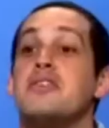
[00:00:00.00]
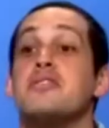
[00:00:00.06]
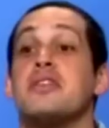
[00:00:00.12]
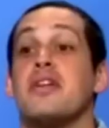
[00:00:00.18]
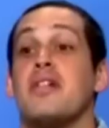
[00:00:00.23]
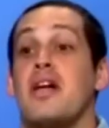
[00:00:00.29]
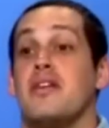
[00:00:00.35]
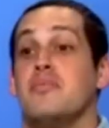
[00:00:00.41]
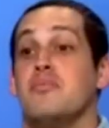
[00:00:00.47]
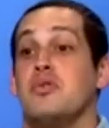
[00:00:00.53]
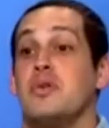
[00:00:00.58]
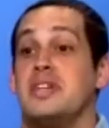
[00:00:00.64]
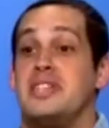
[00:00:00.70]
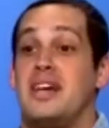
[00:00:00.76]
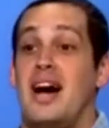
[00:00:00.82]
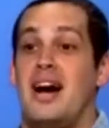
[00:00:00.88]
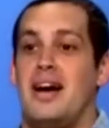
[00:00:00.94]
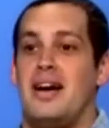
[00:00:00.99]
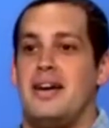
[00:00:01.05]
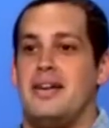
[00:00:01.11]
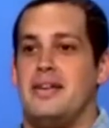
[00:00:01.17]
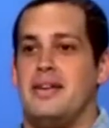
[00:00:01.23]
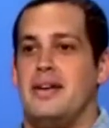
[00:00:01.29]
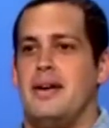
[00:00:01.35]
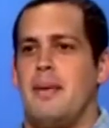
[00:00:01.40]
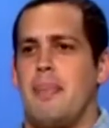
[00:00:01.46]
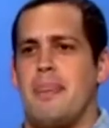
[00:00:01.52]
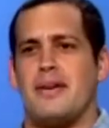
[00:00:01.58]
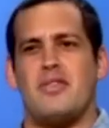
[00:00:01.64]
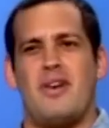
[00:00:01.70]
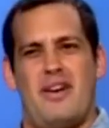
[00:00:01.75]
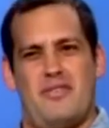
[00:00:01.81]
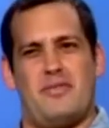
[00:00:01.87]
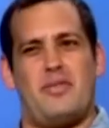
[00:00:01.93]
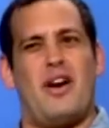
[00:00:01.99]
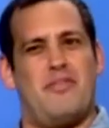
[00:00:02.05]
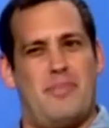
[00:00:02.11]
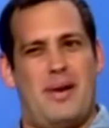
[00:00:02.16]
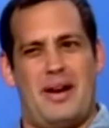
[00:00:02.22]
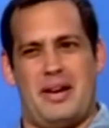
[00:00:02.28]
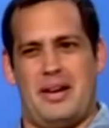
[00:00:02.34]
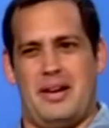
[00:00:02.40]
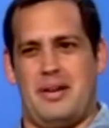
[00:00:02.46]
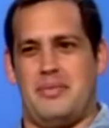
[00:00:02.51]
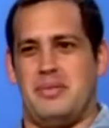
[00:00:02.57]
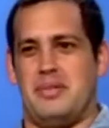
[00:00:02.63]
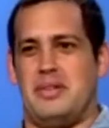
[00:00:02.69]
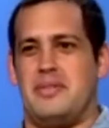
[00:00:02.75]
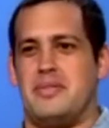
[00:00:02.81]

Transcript: you did a lot of Muay Thai and Krav Maga, I believe.